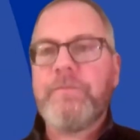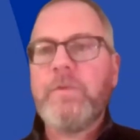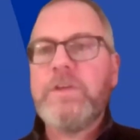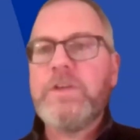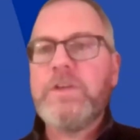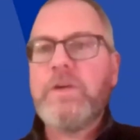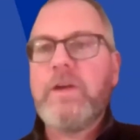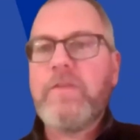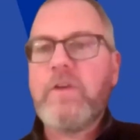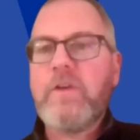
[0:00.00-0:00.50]
we
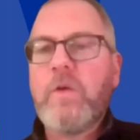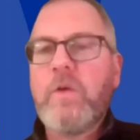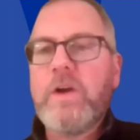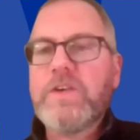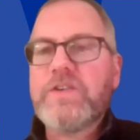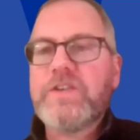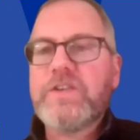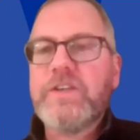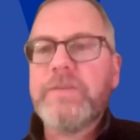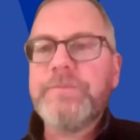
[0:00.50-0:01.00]
do have a
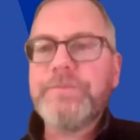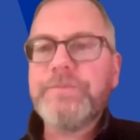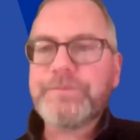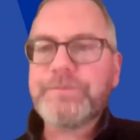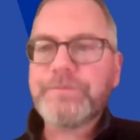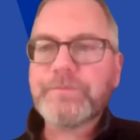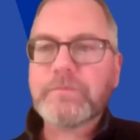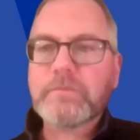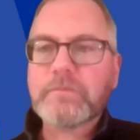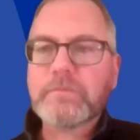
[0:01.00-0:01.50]
question
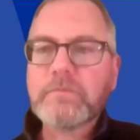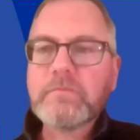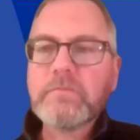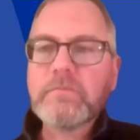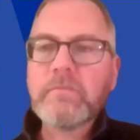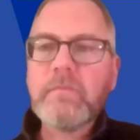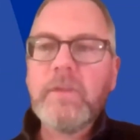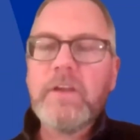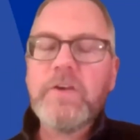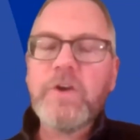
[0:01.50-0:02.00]

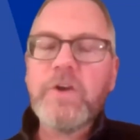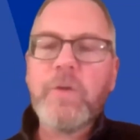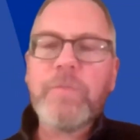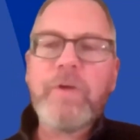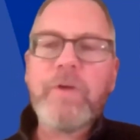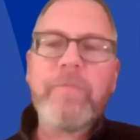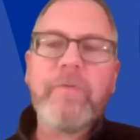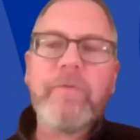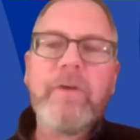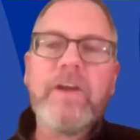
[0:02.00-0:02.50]
in your
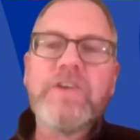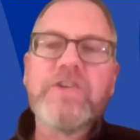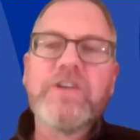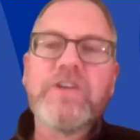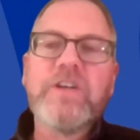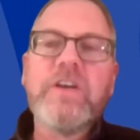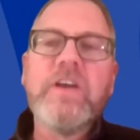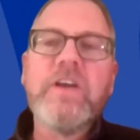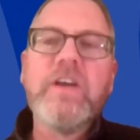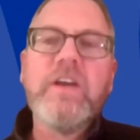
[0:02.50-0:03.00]

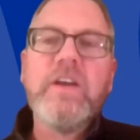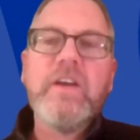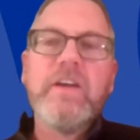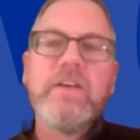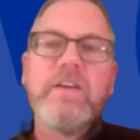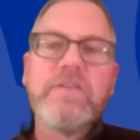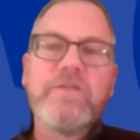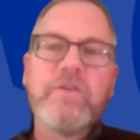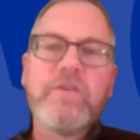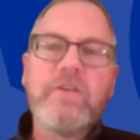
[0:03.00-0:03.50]
preparation
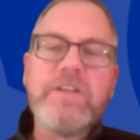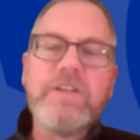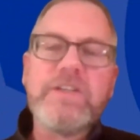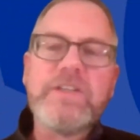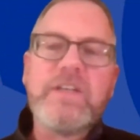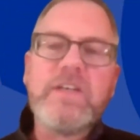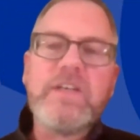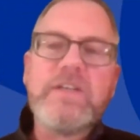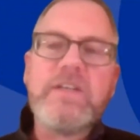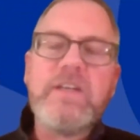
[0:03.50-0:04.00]
certainly
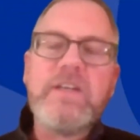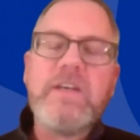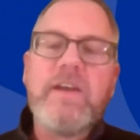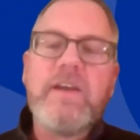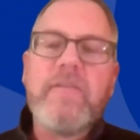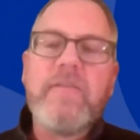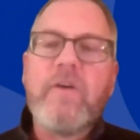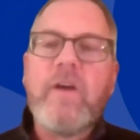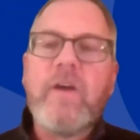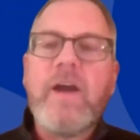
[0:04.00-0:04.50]
CT and
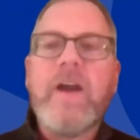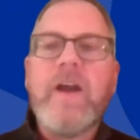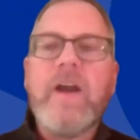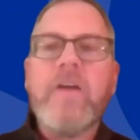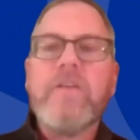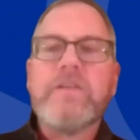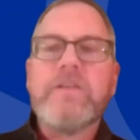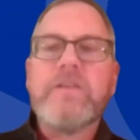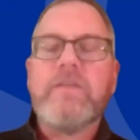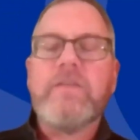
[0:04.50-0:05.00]
MRI
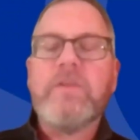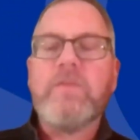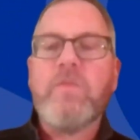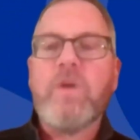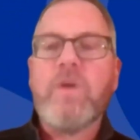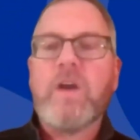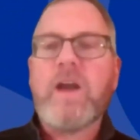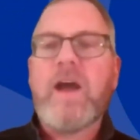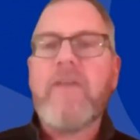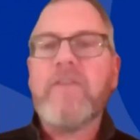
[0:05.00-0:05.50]
are some of the
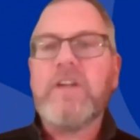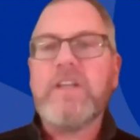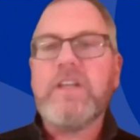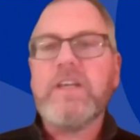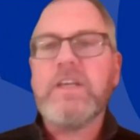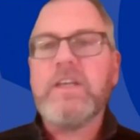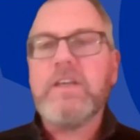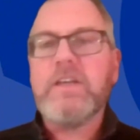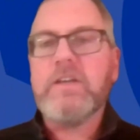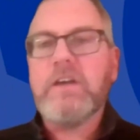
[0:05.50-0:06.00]
more
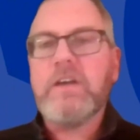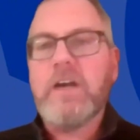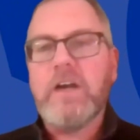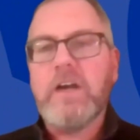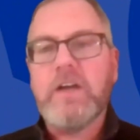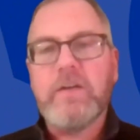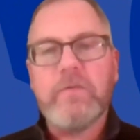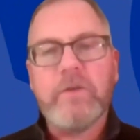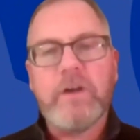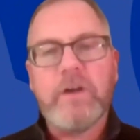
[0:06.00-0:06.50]
commonly
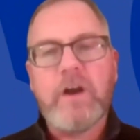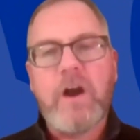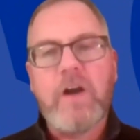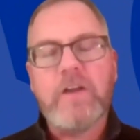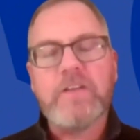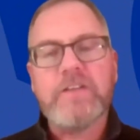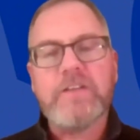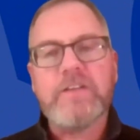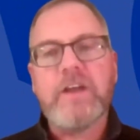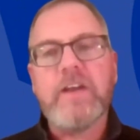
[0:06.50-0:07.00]
uh,
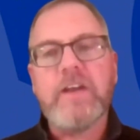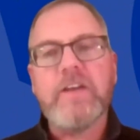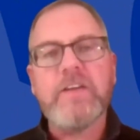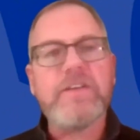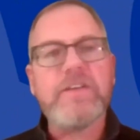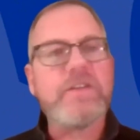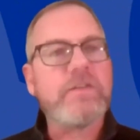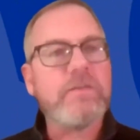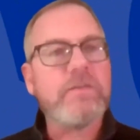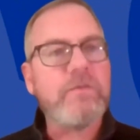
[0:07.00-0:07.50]
regarded
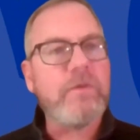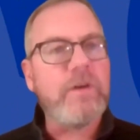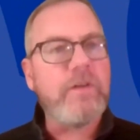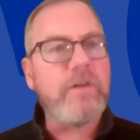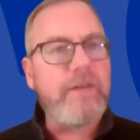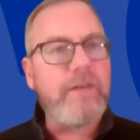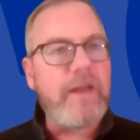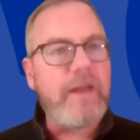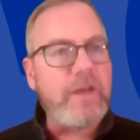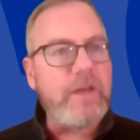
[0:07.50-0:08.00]
studies when
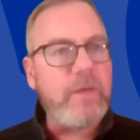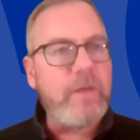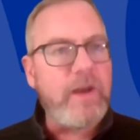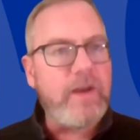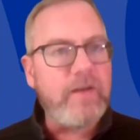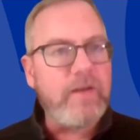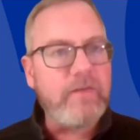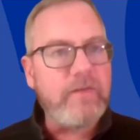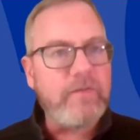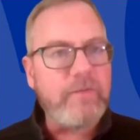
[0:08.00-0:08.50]

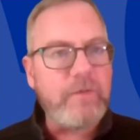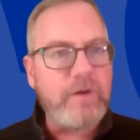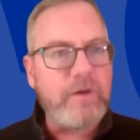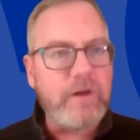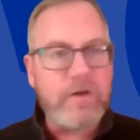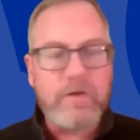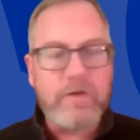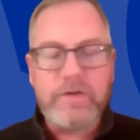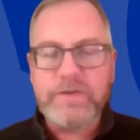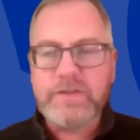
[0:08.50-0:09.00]
evaluating for an
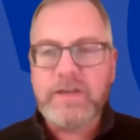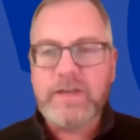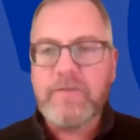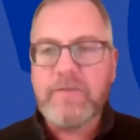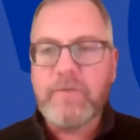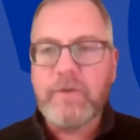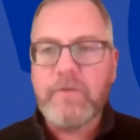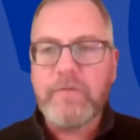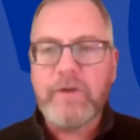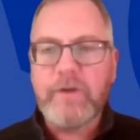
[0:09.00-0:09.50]
occult
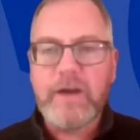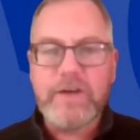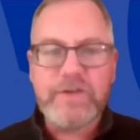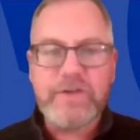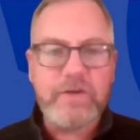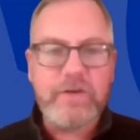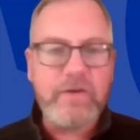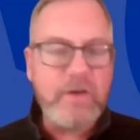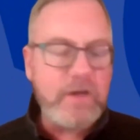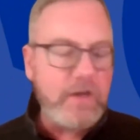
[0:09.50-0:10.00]
scaphoid
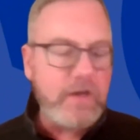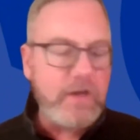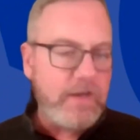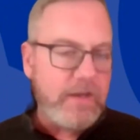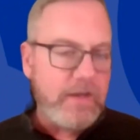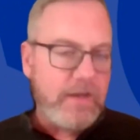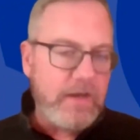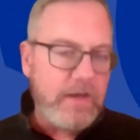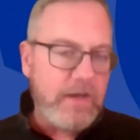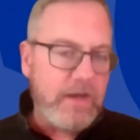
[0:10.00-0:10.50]
fracture.
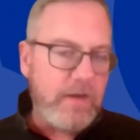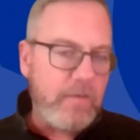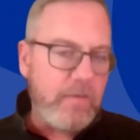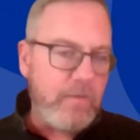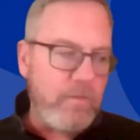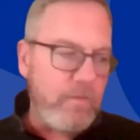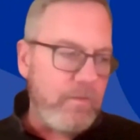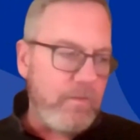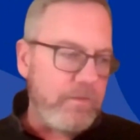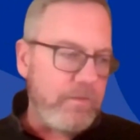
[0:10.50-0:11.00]
Uh,
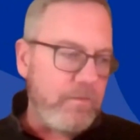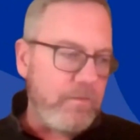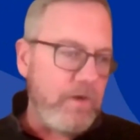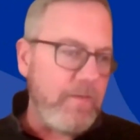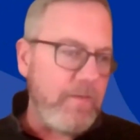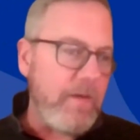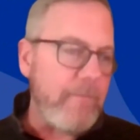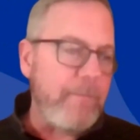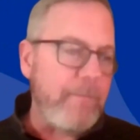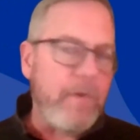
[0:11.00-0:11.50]
what
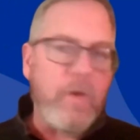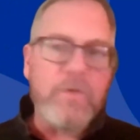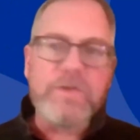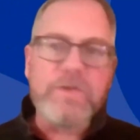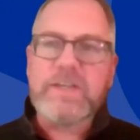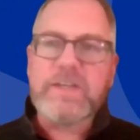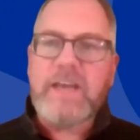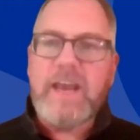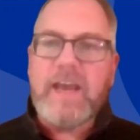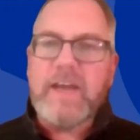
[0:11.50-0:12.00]
about bone
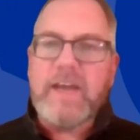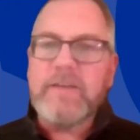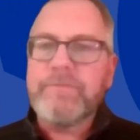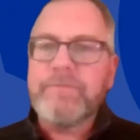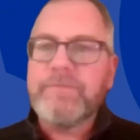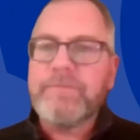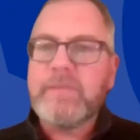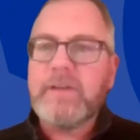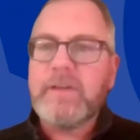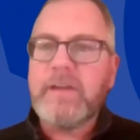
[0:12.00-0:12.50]
scan
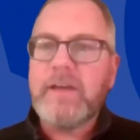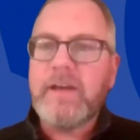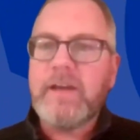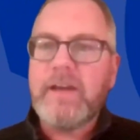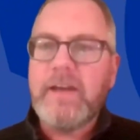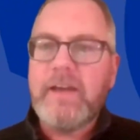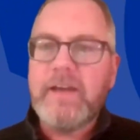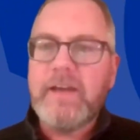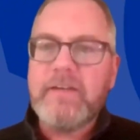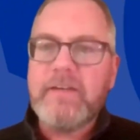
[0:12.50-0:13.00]
uh,
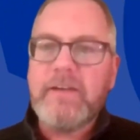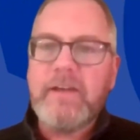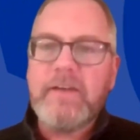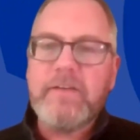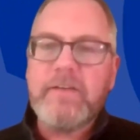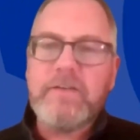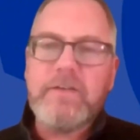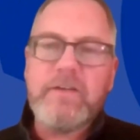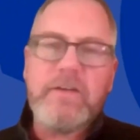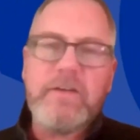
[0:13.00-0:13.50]
and
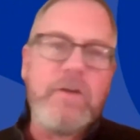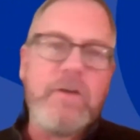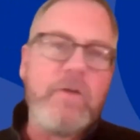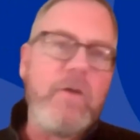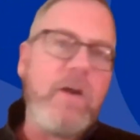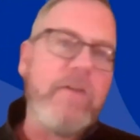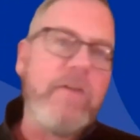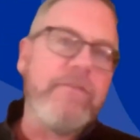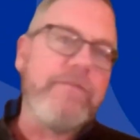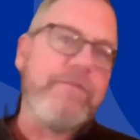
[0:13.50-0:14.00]
and you know
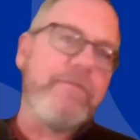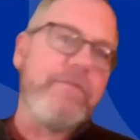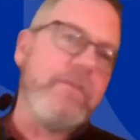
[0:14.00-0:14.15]
of